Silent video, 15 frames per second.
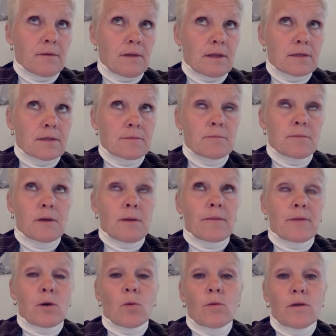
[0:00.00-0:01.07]
that's
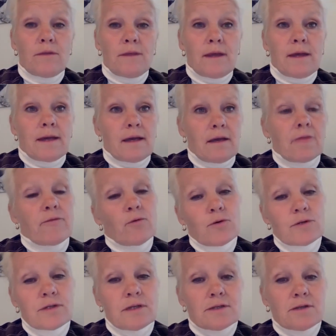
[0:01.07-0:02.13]
about the only thing. And of
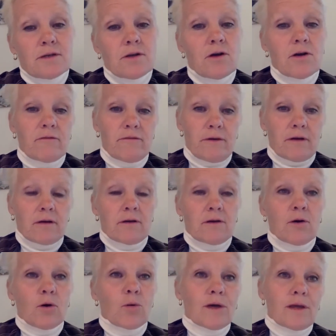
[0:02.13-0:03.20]
course, there's a lot of
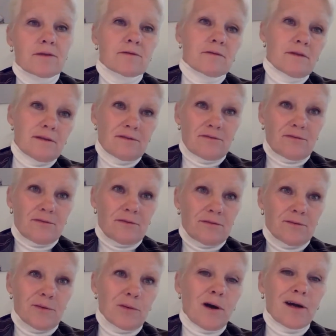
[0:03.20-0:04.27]
going into this
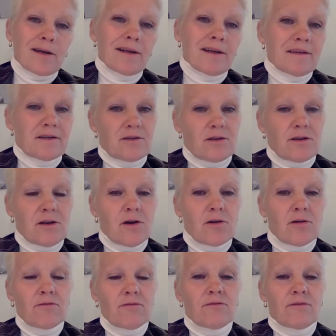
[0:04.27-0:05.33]
rewilding, there's a lot
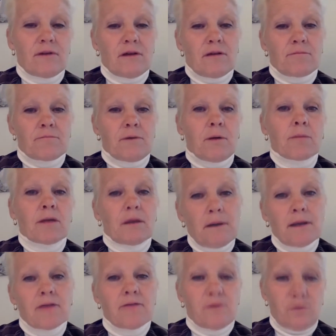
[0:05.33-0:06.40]
of public
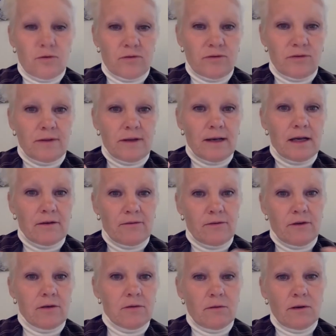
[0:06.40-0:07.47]
money, of course, on the
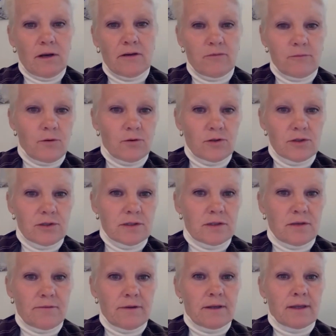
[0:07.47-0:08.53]
EU life projects and
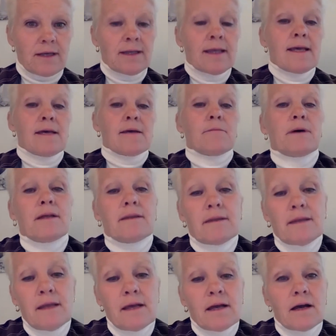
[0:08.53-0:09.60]
stuff like that. But
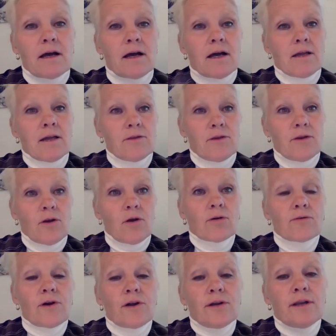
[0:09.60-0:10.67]
in the long
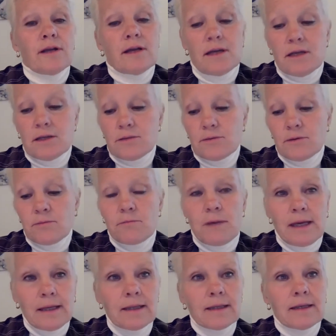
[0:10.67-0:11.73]
run, it's
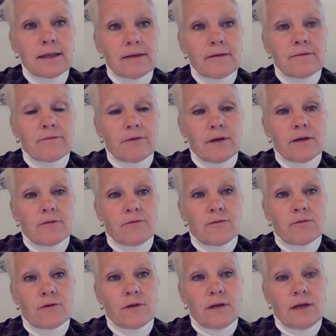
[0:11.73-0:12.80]
mainly
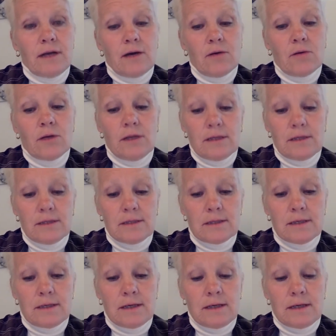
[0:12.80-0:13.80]
for now, it is